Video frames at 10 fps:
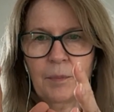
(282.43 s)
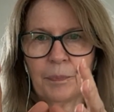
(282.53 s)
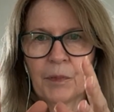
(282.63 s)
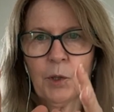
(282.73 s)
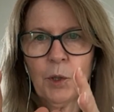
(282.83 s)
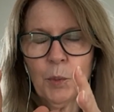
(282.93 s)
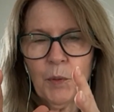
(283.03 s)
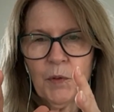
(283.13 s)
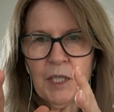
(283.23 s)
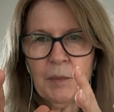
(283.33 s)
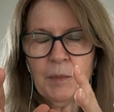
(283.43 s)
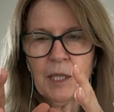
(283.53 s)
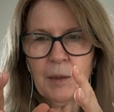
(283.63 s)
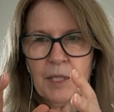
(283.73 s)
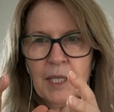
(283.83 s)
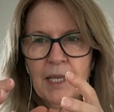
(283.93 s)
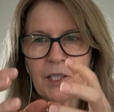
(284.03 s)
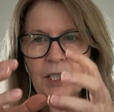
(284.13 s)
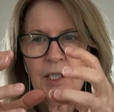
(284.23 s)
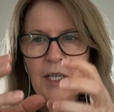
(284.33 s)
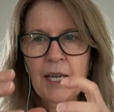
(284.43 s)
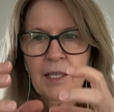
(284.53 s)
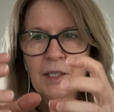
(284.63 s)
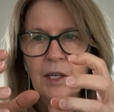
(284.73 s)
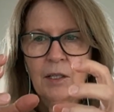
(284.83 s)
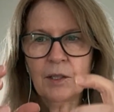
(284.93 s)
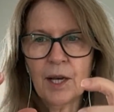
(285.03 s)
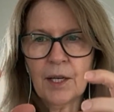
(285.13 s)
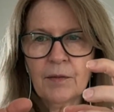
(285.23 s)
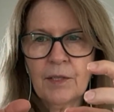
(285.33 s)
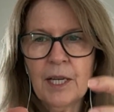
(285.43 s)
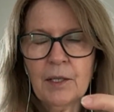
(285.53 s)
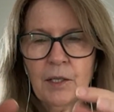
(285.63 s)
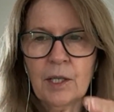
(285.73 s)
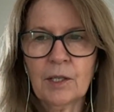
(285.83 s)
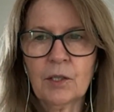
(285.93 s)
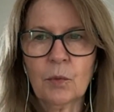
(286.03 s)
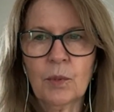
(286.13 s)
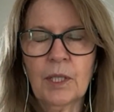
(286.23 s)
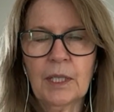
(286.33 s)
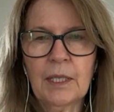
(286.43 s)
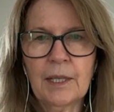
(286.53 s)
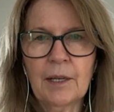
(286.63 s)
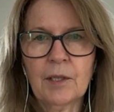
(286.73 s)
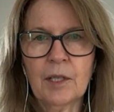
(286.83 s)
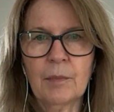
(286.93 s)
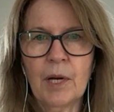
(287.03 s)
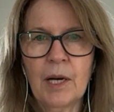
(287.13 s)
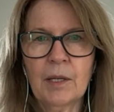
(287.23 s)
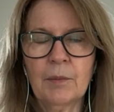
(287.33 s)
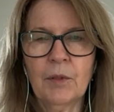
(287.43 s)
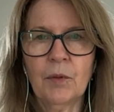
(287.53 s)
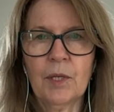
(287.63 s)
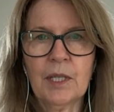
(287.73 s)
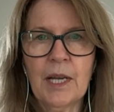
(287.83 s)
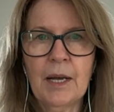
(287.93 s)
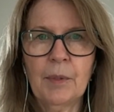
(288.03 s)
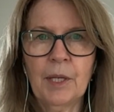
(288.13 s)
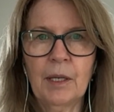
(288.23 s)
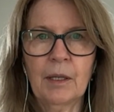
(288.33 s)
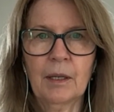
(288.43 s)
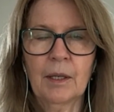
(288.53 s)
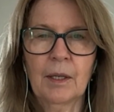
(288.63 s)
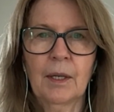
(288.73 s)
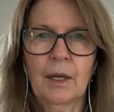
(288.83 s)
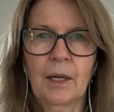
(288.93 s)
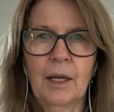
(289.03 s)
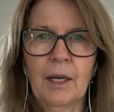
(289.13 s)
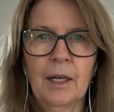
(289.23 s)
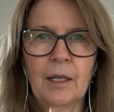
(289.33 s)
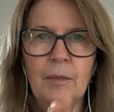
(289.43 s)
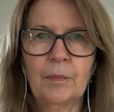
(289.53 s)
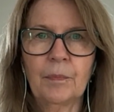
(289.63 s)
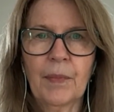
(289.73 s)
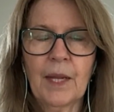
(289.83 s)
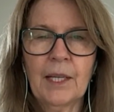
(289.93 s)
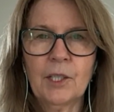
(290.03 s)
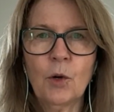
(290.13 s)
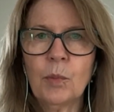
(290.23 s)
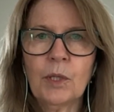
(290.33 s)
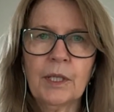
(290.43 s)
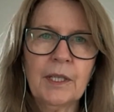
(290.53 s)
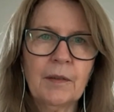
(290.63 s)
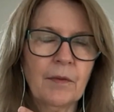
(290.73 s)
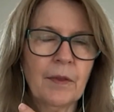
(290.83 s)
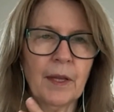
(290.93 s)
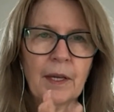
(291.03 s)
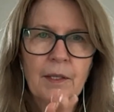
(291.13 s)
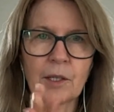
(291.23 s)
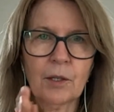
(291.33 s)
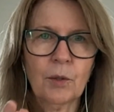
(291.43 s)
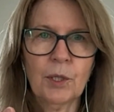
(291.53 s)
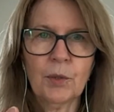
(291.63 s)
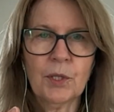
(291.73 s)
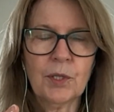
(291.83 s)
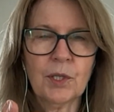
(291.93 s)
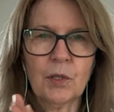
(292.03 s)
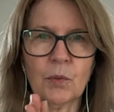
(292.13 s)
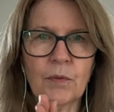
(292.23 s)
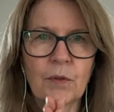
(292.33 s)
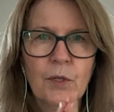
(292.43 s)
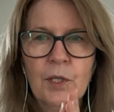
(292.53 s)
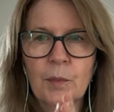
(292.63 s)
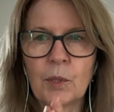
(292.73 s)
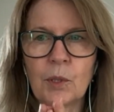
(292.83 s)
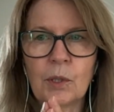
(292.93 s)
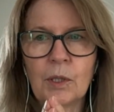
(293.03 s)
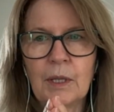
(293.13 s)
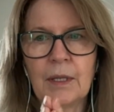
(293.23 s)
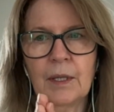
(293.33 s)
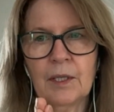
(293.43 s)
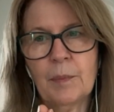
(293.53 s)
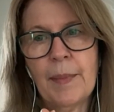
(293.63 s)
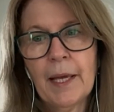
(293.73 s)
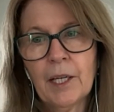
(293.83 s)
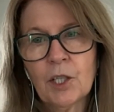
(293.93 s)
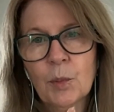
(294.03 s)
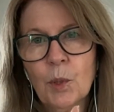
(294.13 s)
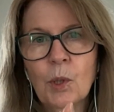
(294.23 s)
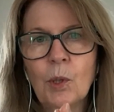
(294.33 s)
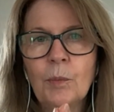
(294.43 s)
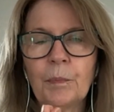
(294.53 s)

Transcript: group of symptoms and it just takes a lot of testing to really get down to the bottom of what's happening. I don't believe that sarcoidosis is reversible. It's manageable.